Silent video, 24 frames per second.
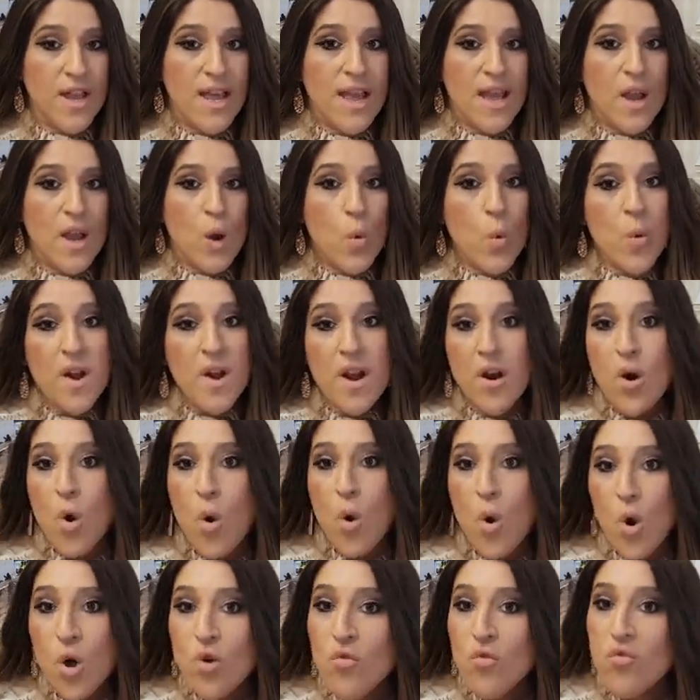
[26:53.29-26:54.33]
We are
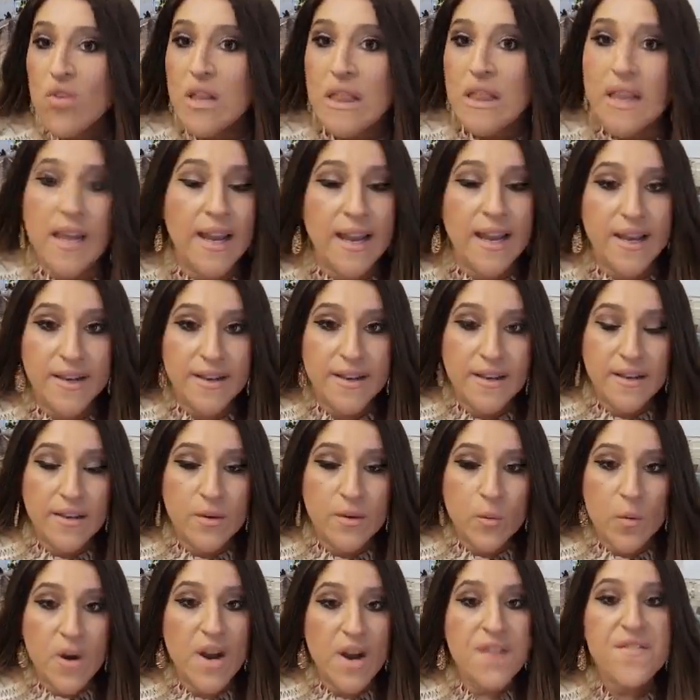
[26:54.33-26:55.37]
all related,
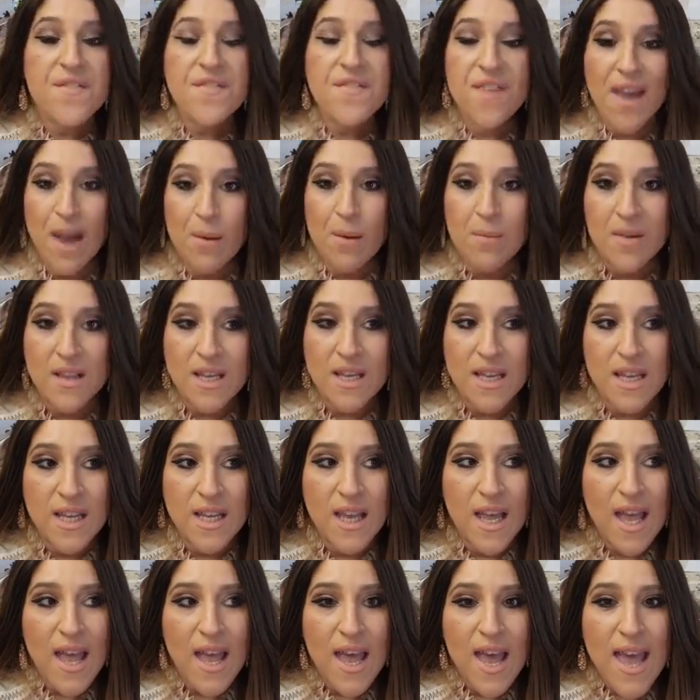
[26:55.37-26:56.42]
we're family.
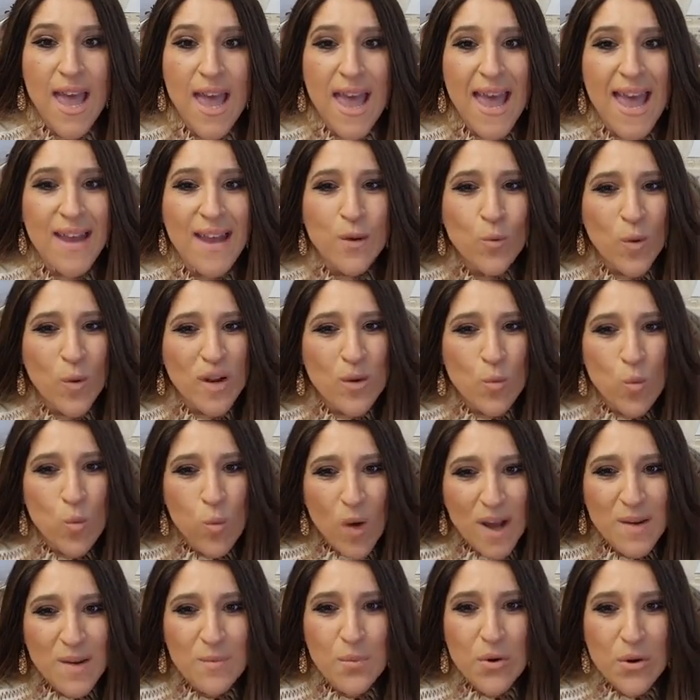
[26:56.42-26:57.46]
And when
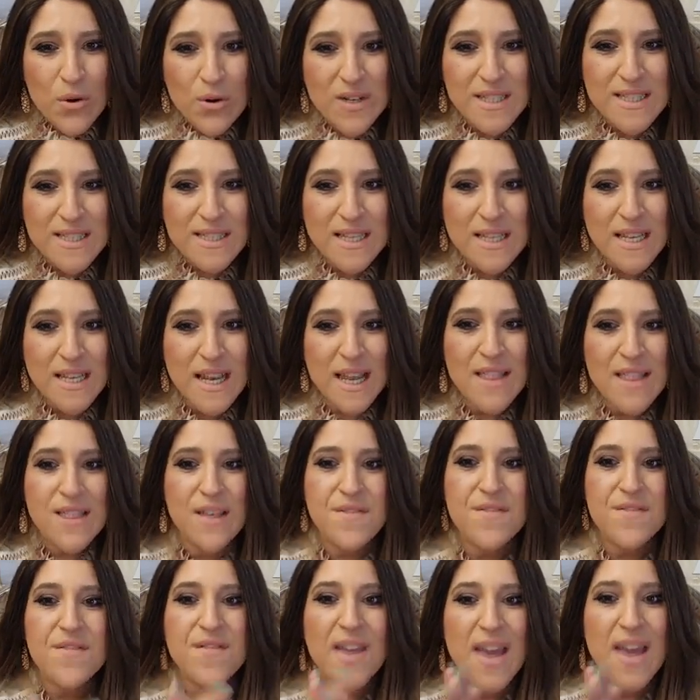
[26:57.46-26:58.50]
one person in the
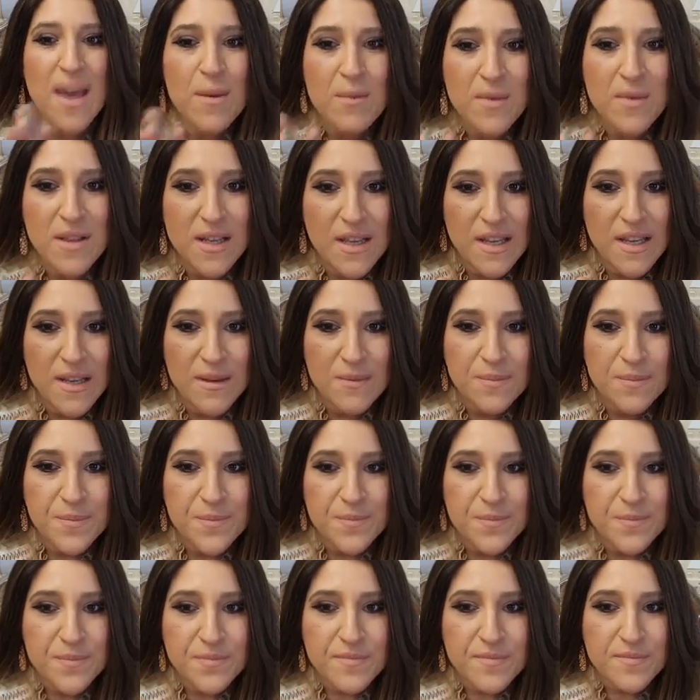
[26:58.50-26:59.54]
family
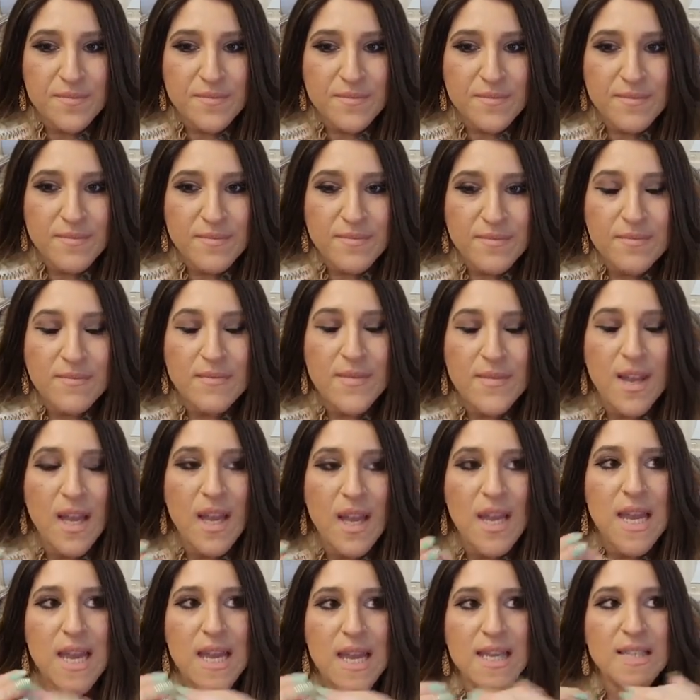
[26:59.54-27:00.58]

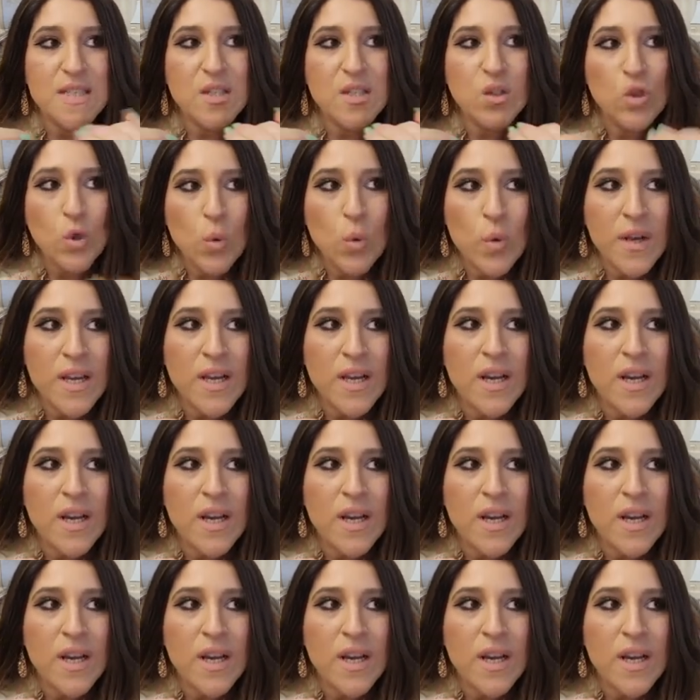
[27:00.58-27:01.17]
is doing